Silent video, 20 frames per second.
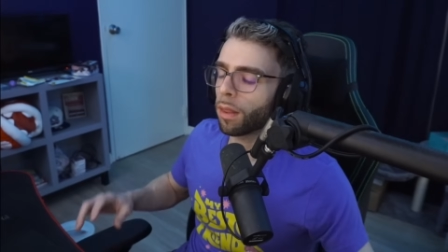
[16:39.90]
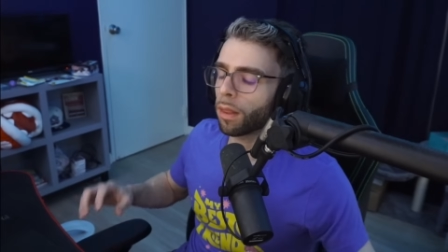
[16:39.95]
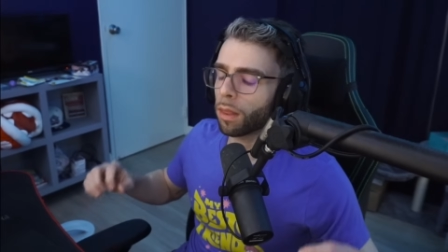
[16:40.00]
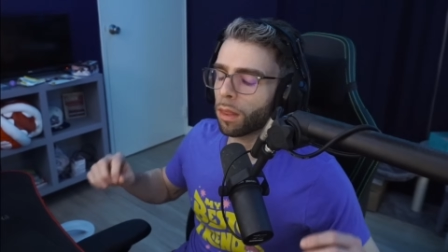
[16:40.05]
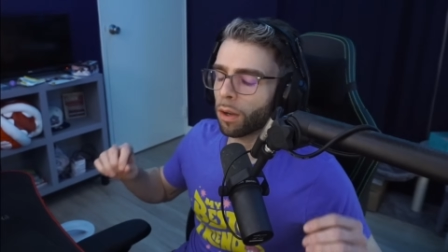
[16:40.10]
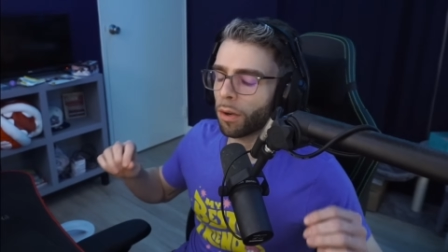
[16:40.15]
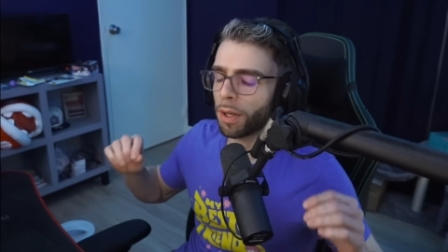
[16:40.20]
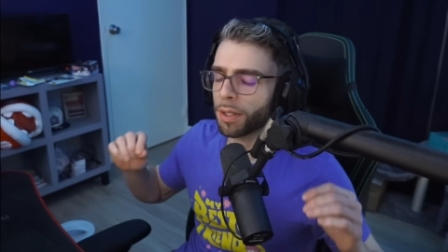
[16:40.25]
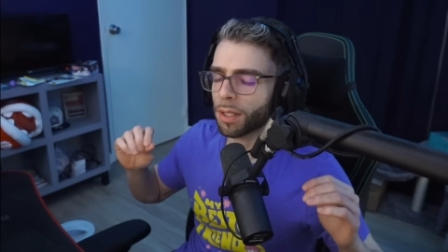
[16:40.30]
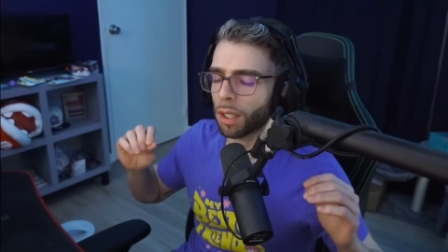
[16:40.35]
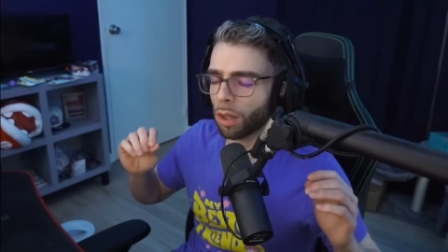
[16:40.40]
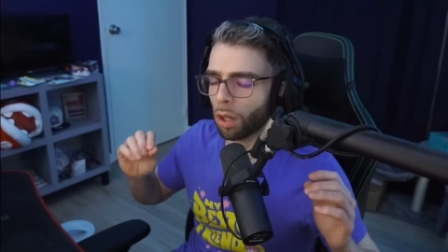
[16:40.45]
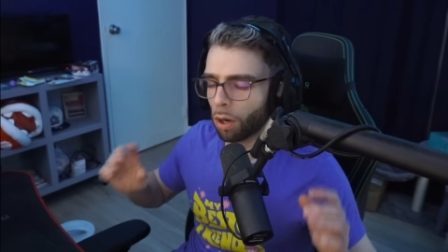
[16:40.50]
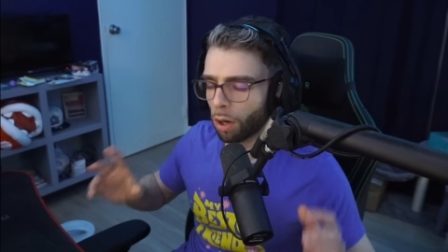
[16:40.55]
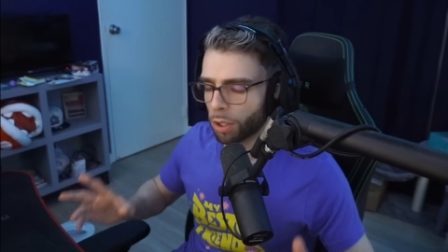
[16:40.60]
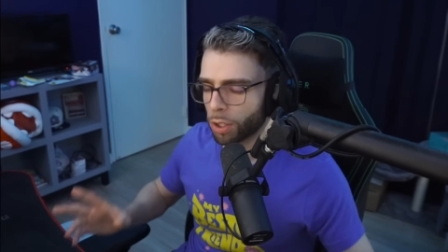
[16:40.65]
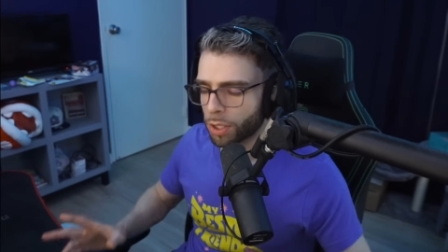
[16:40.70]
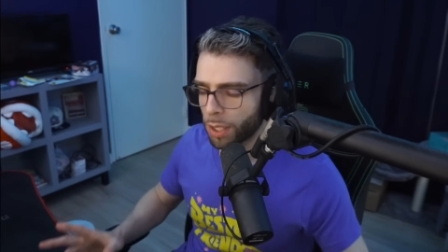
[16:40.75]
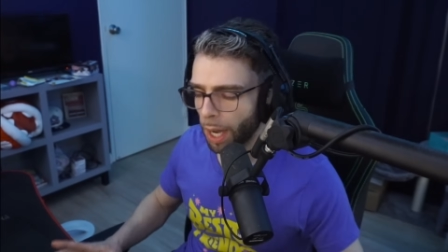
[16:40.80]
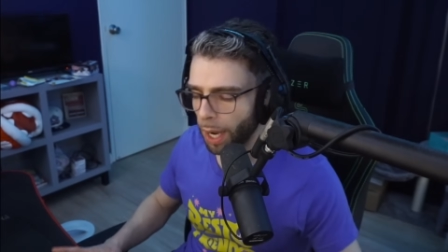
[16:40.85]
There is a
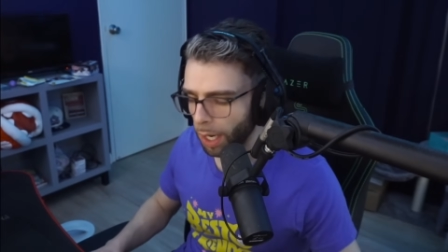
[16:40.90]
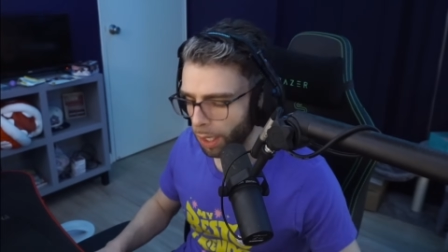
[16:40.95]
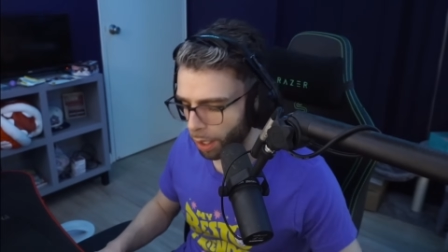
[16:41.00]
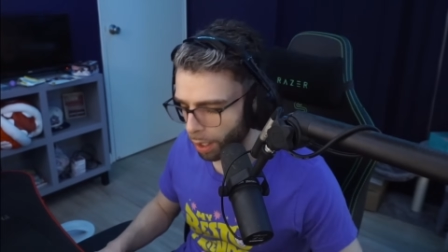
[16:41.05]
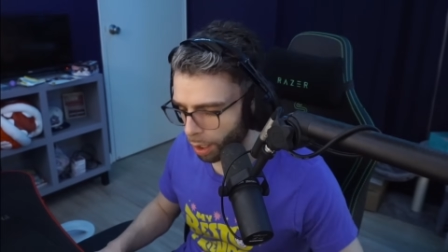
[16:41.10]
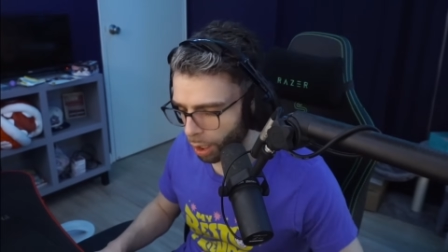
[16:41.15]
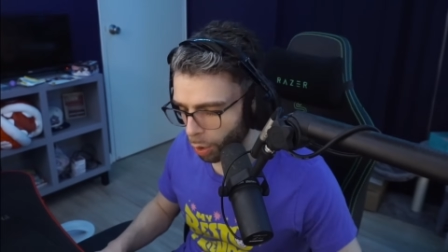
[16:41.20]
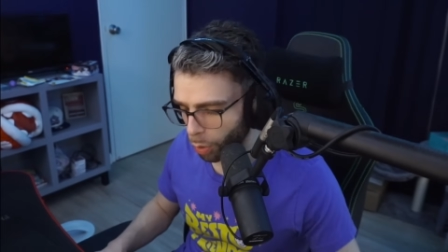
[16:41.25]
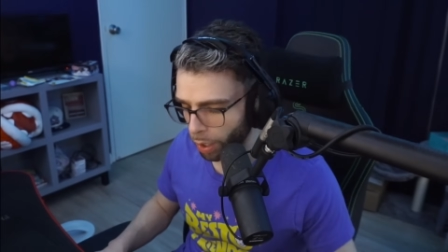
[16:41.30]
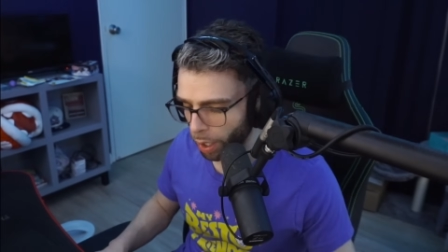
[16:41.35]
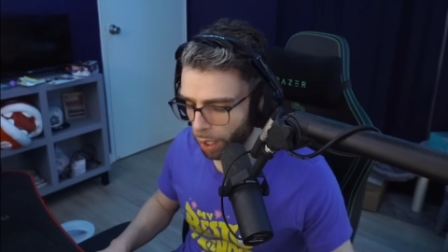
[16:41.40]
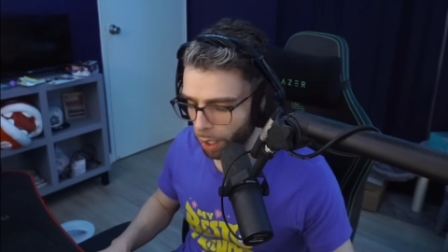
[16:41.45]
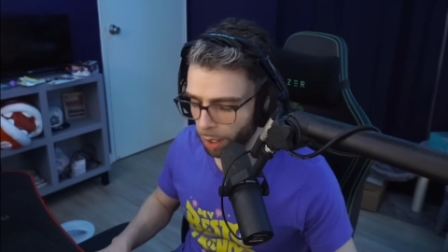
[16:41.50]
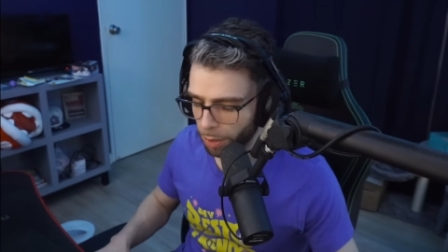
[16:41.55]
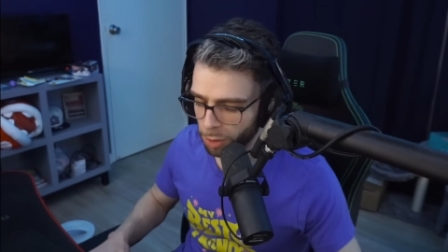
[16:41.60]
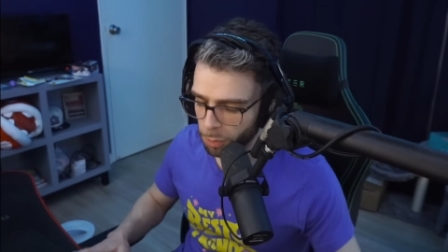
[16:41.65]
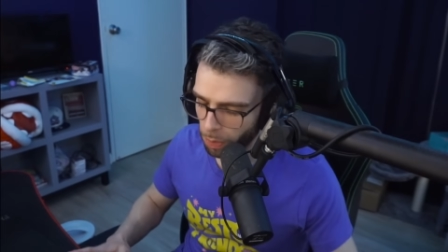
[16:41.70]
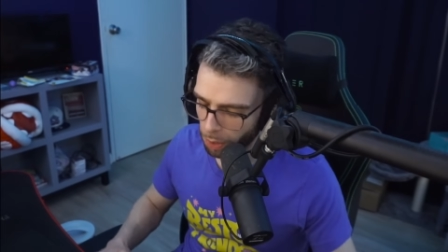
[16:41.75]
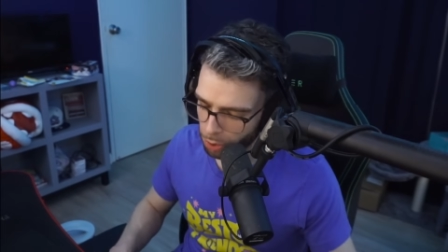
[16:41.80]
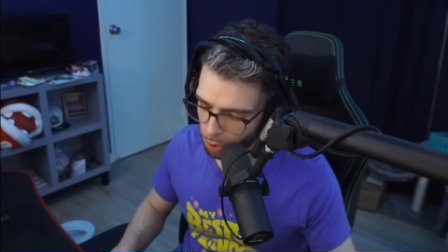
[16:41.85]
large dialogue going on,
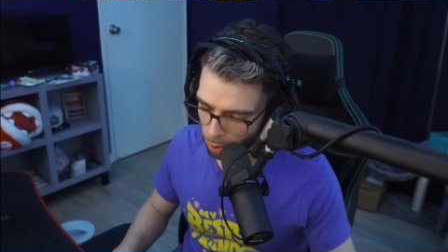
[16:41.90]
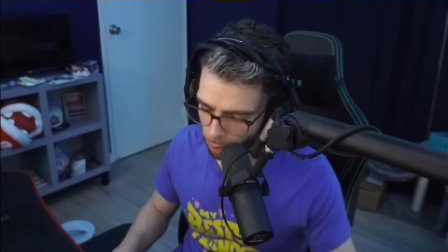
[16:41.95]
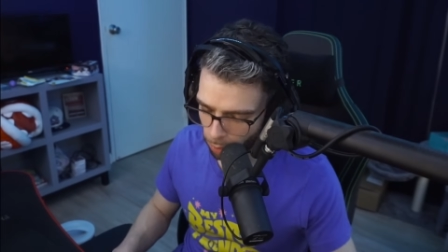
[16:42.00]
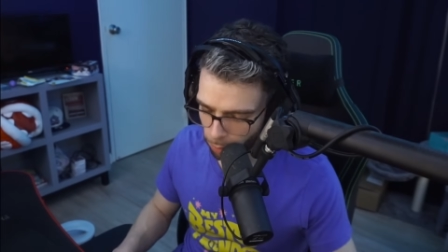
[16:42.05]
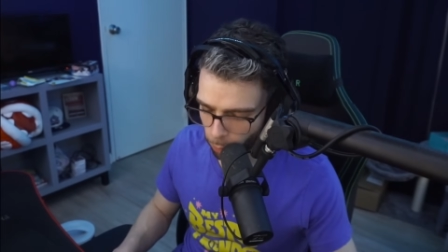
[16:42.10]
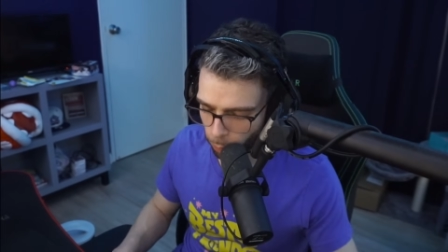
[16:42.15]
especially on